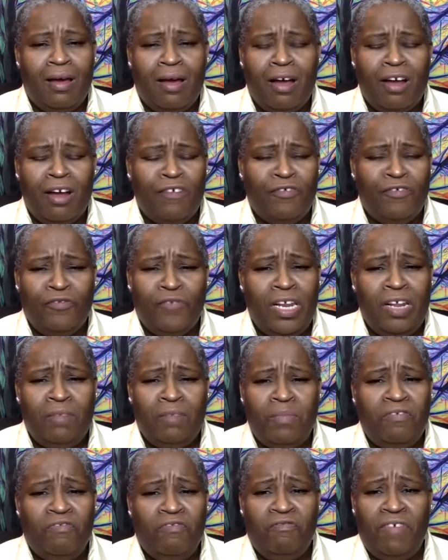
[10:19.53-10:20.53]
our freedom
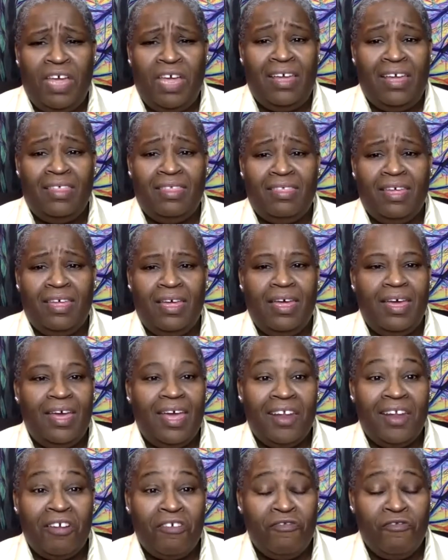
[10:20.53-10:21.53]
of faith,
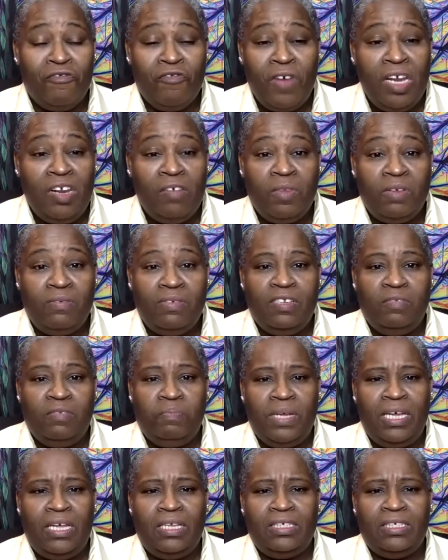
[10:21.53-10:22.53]
and our freedom of
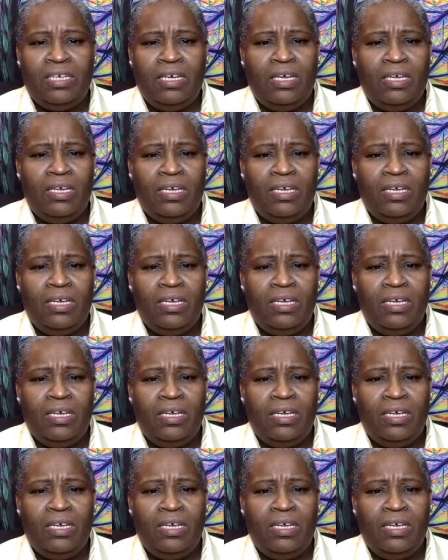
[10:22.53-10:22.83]
speech